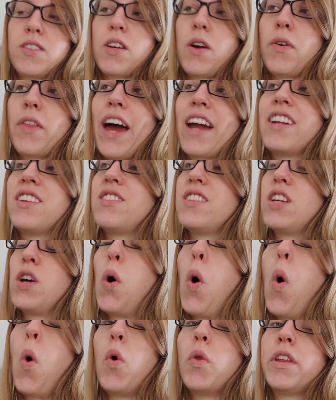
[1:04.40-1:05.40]
So that is the
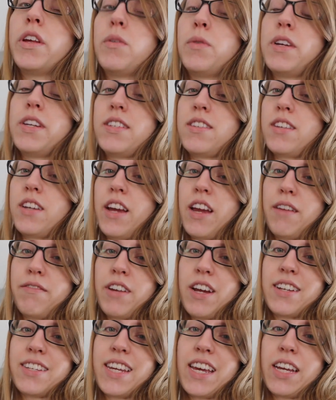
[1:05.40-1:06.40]
only reason I have
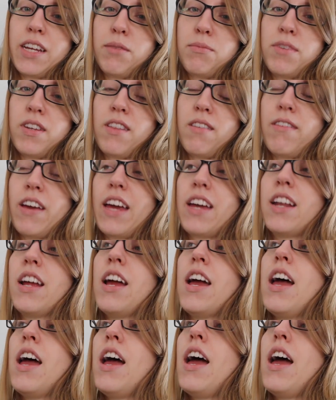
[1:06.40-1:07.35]
not taken him to the vet.